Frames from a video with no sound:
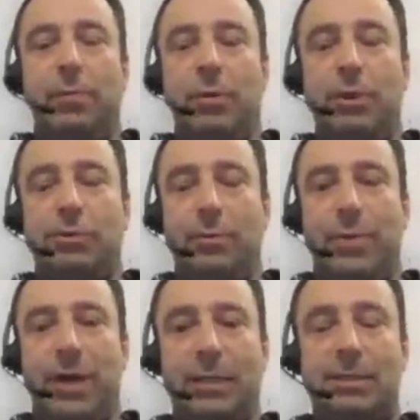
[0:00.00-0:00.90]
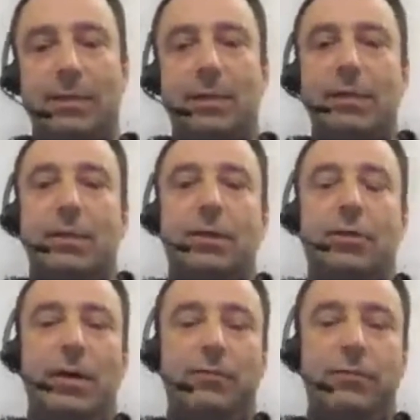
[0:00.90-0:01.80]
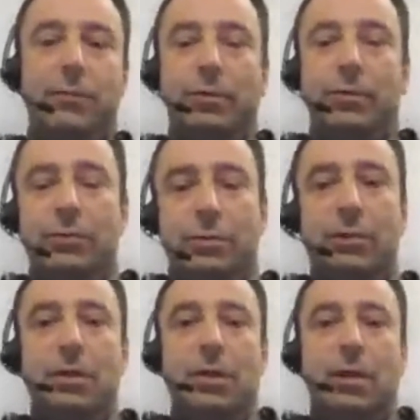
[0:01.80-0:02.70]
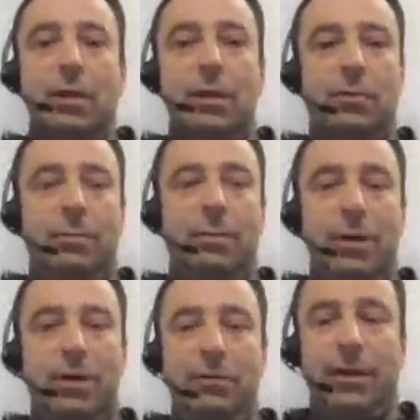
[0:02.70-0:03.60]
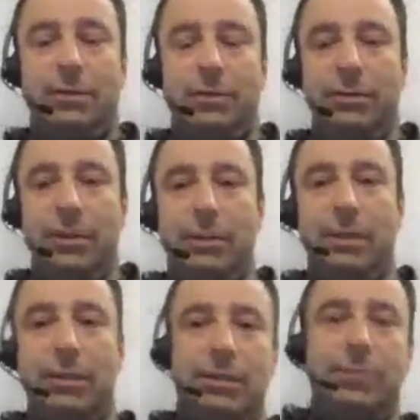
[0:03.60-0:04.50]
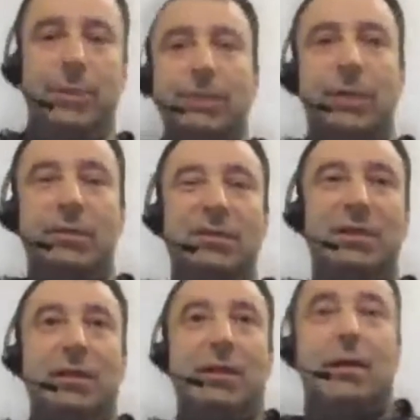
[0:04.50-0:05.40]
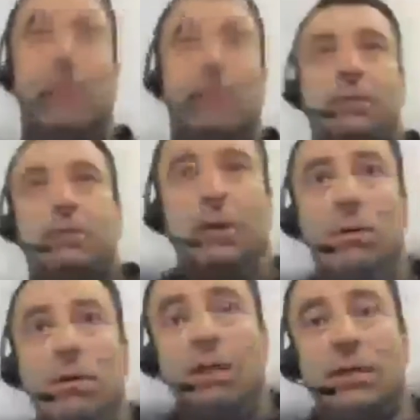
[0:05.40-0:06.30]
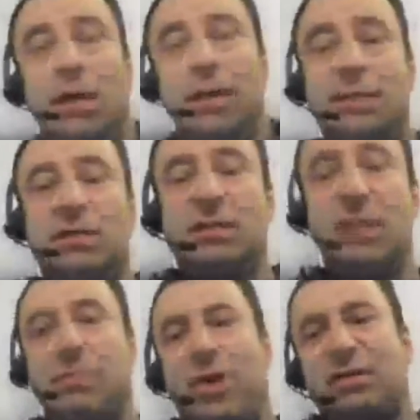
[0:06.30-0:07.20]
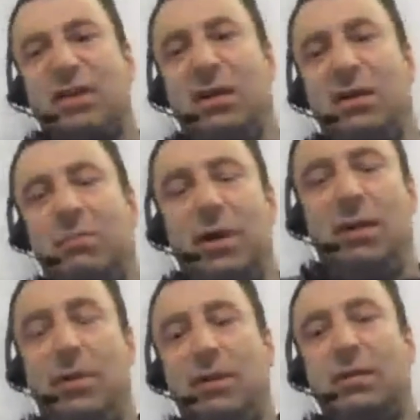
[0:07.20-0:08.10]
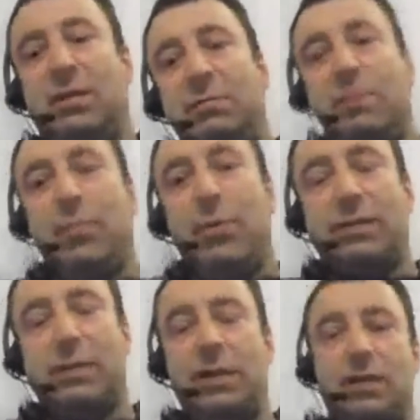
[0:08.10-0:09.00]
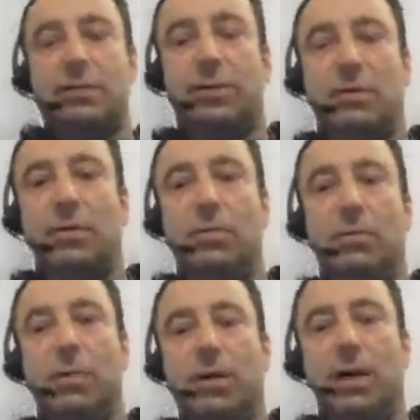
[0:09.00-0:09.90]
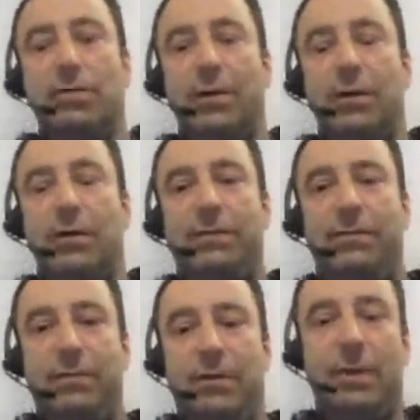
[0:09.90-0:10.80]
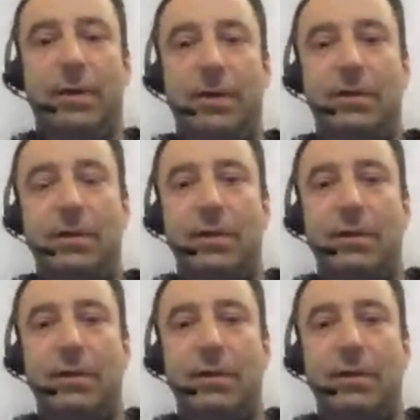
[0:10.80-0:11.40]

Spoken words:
components or parts that you have to produce, and it will be manufactured on the CNC machines. So yes, I can say semi-practical, maybe semi-practical. So we have a lot of